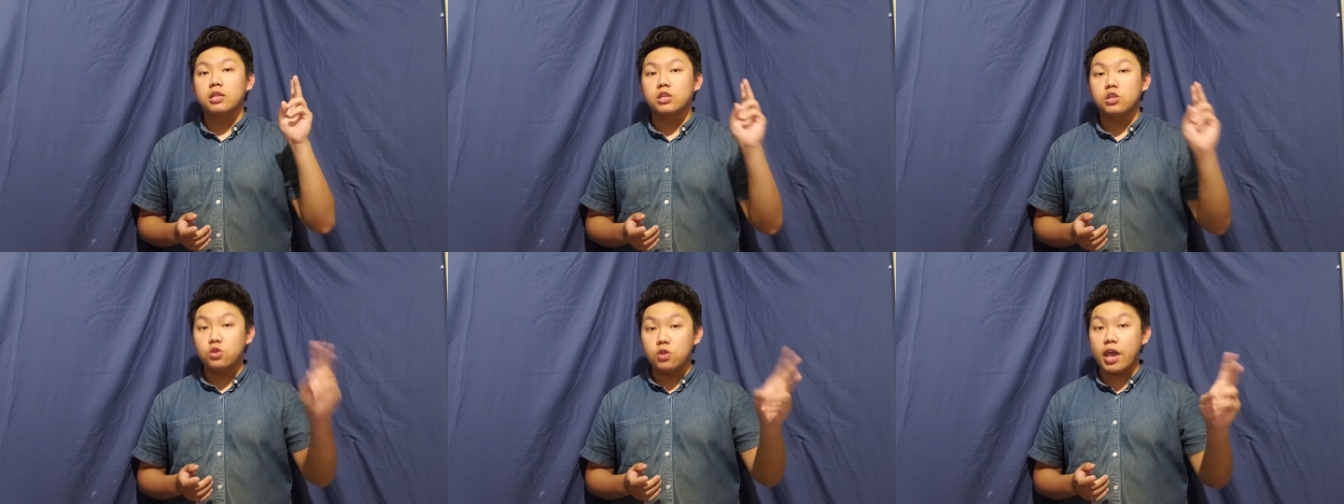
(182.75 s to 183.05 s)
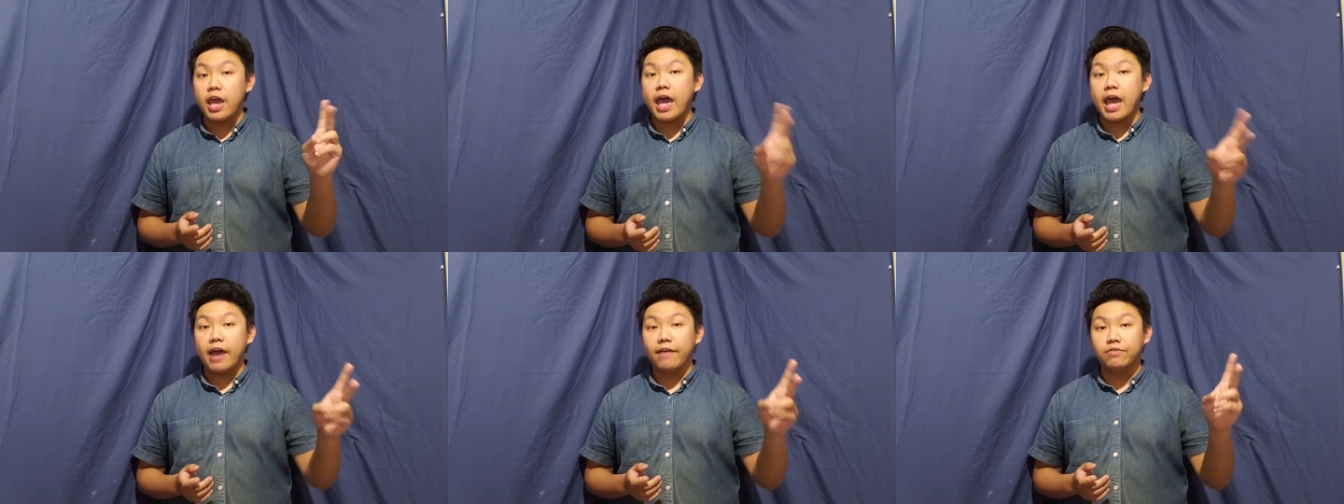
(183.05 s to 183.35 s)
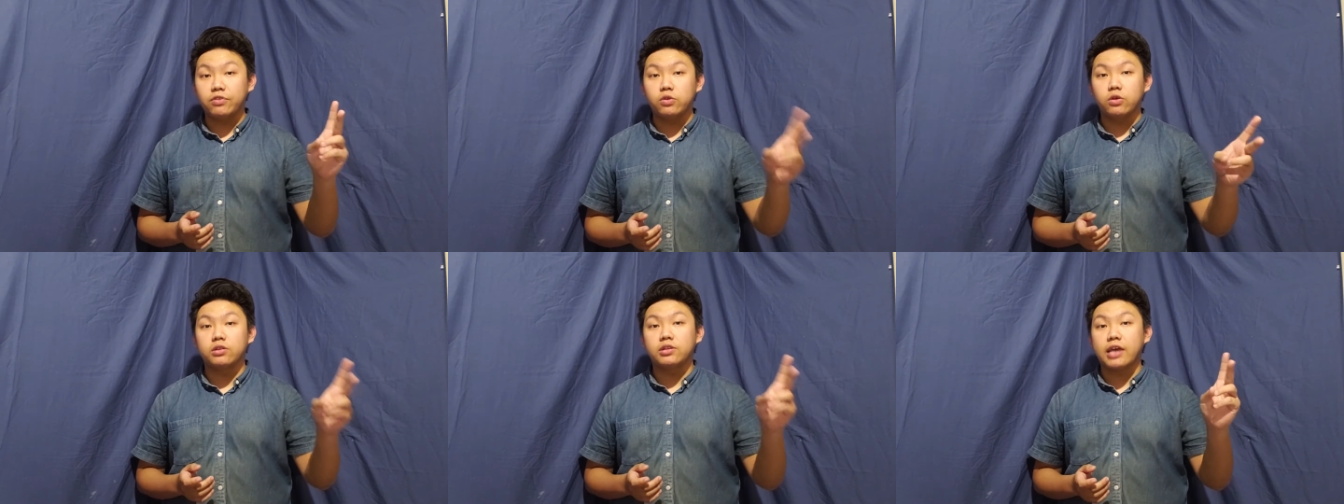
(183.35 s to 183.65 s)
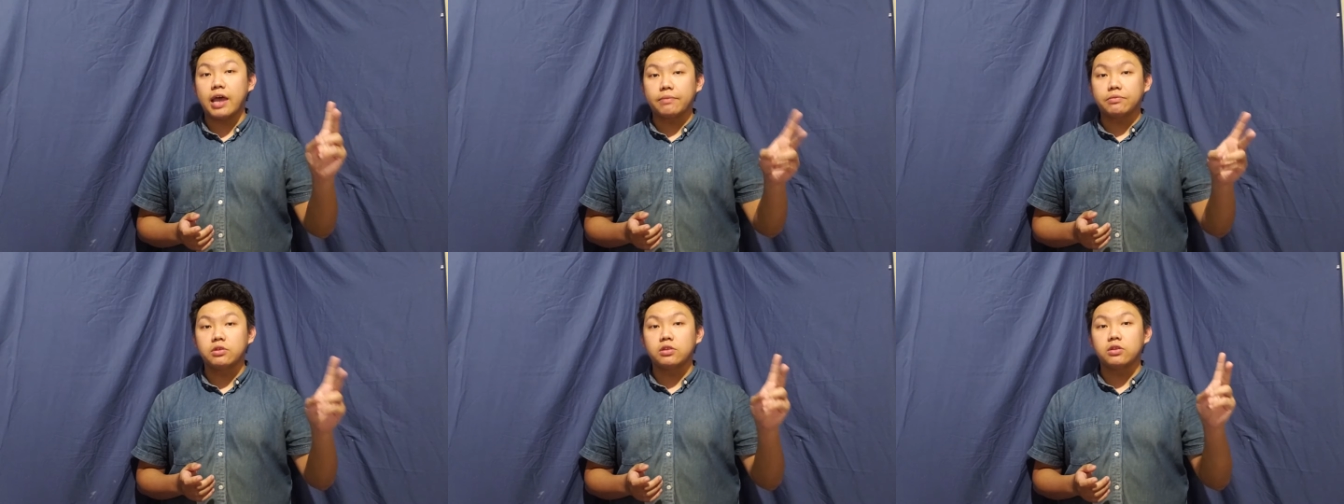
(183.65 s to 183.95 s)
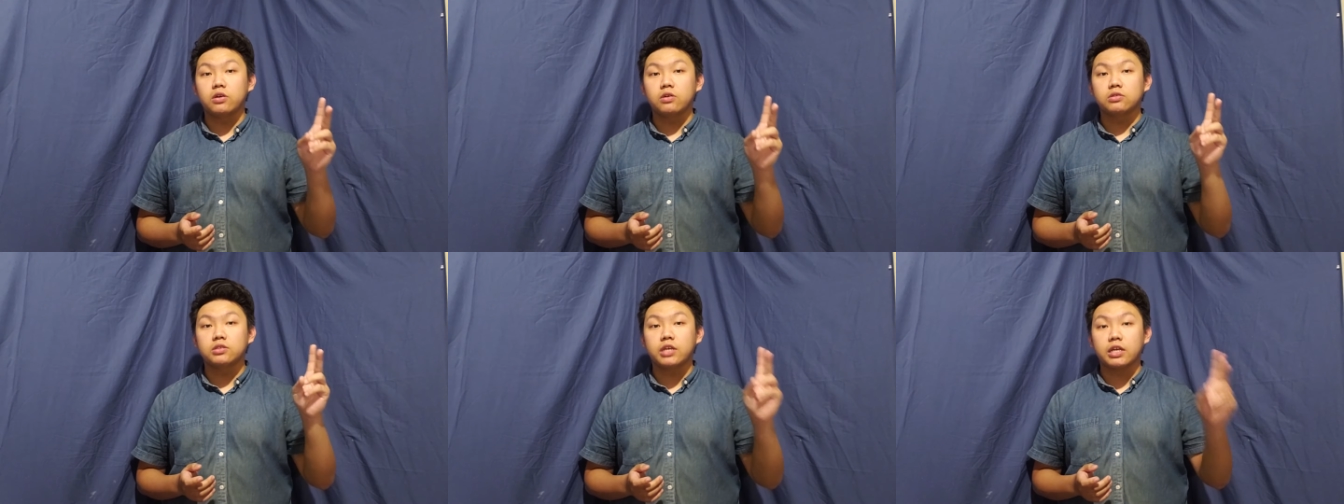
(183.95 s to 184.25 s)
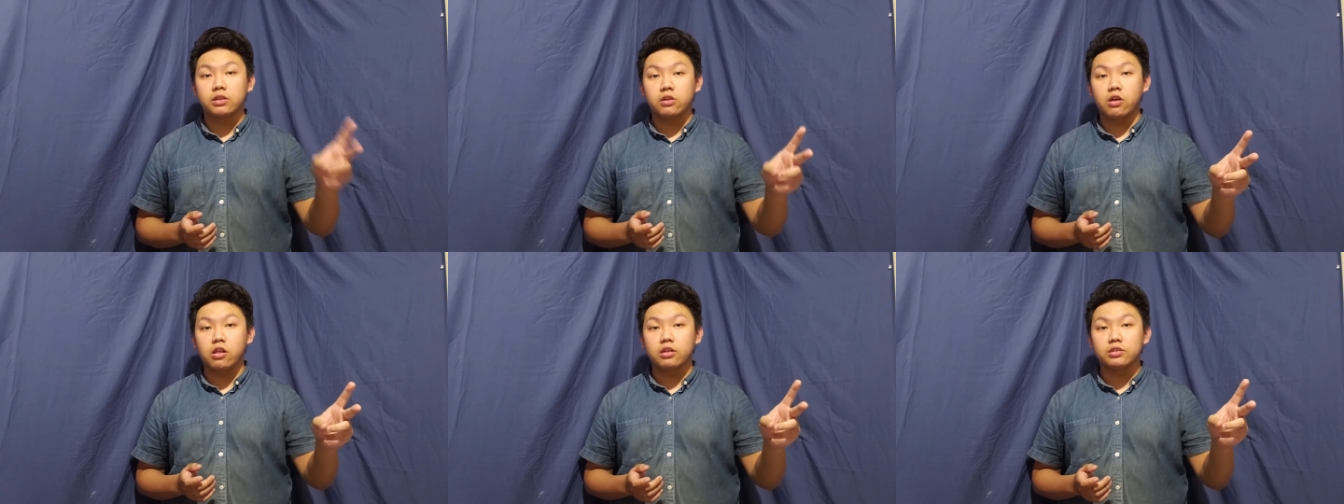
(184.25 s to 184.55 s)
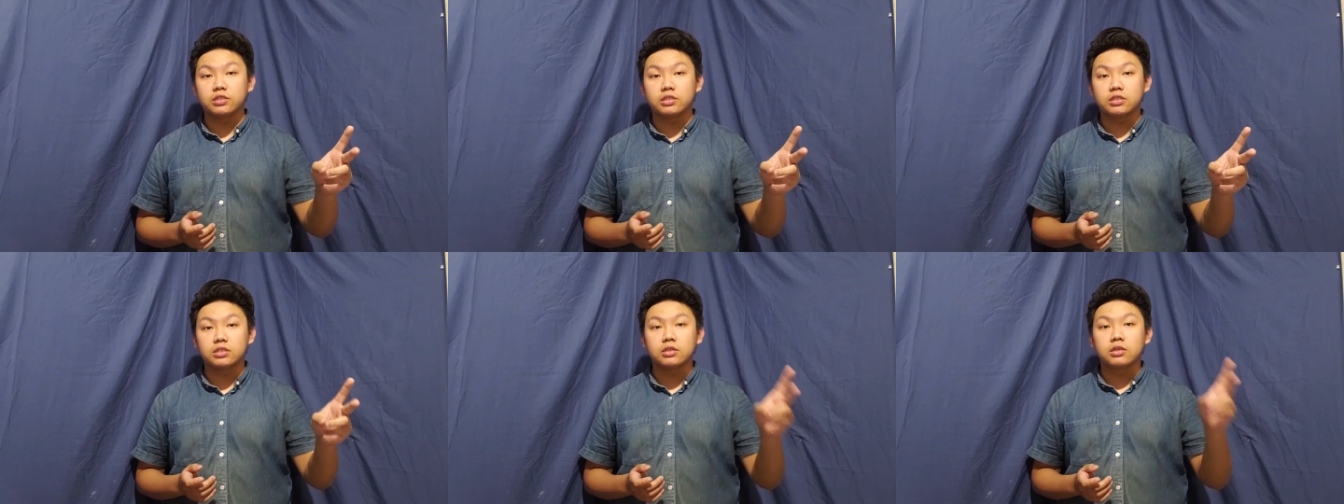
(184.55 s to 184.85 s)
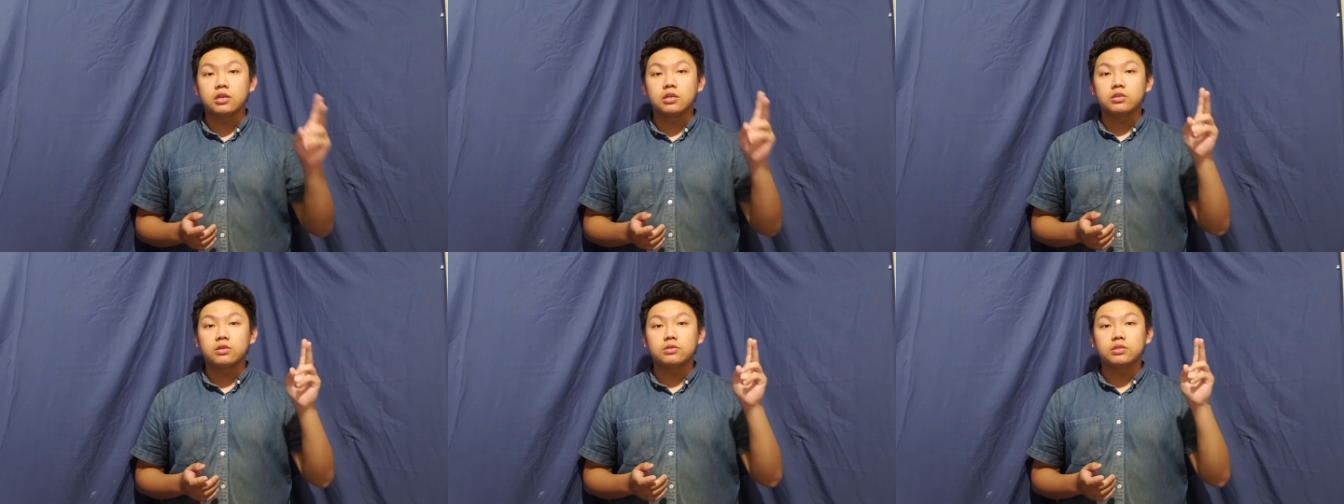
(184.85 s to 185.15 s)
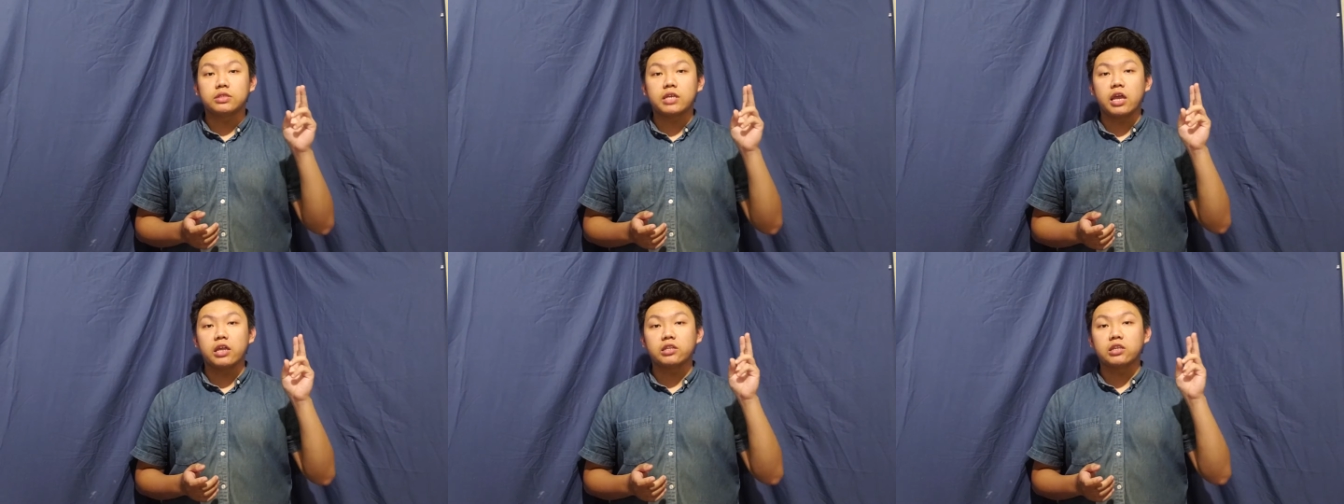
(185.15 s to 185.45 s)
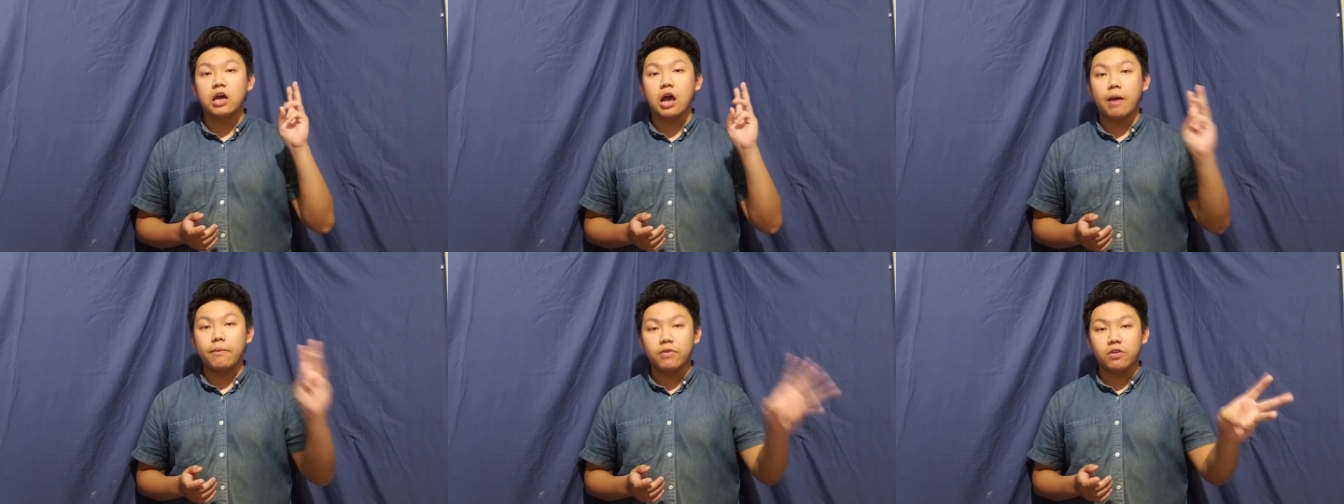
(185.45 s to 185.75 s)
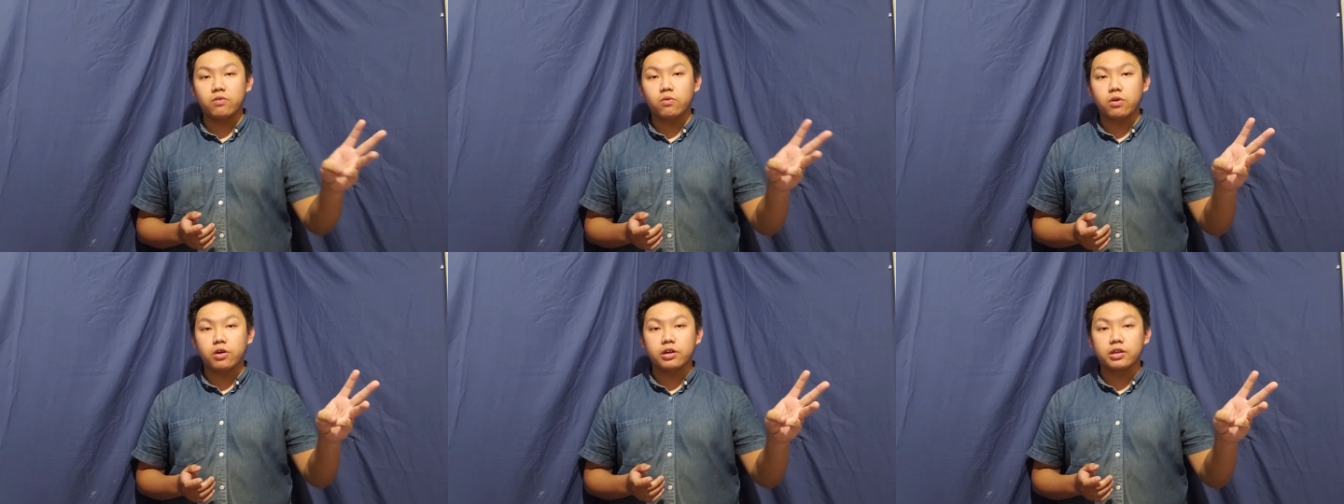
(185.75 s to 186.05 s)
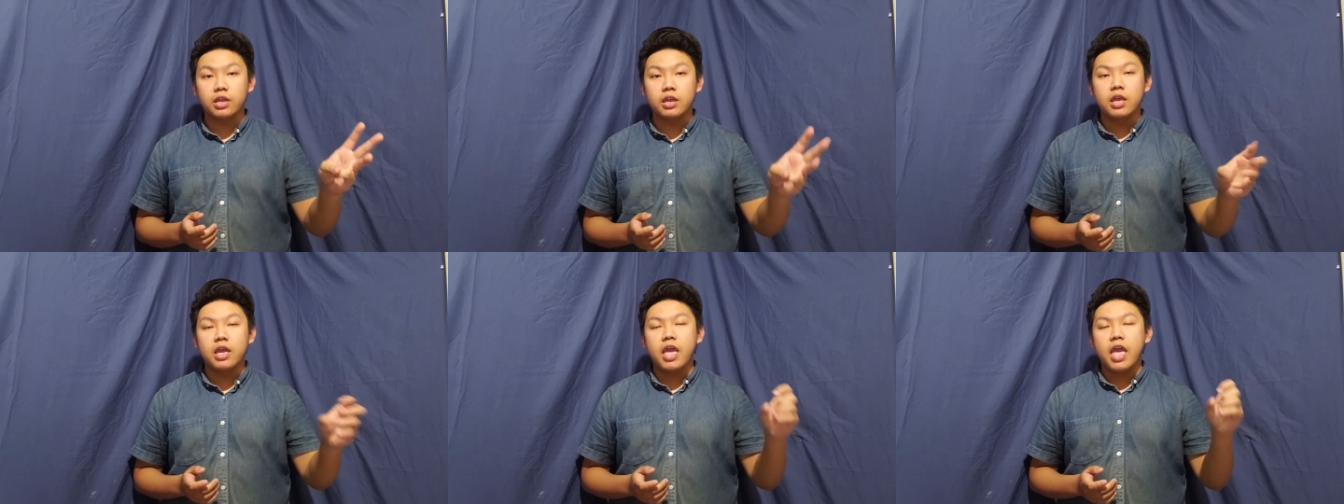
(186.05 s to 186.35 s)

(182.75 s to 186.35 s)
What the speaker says: you have to adapt to those technologies to stay on top of your work